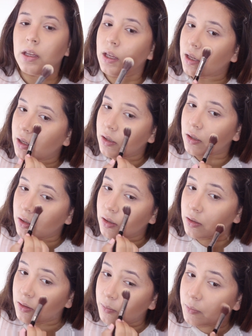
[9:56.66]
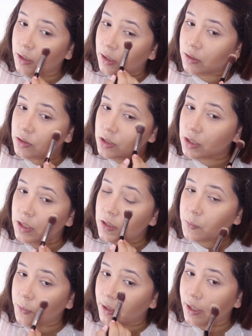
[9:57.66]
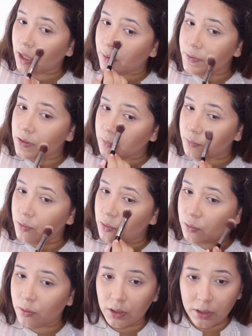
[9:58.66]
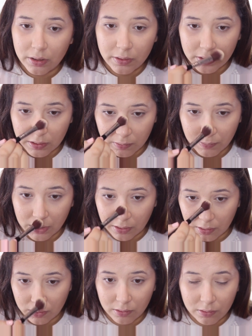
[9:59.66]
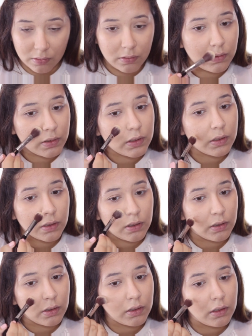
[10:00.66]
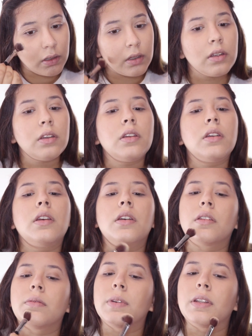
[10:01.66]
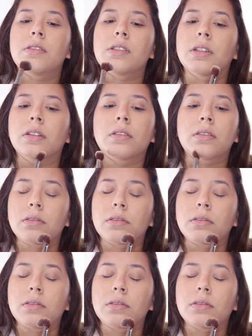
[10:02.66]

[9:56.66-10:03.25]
and on my cheeks where I have some pores, on my nose, and on my chin.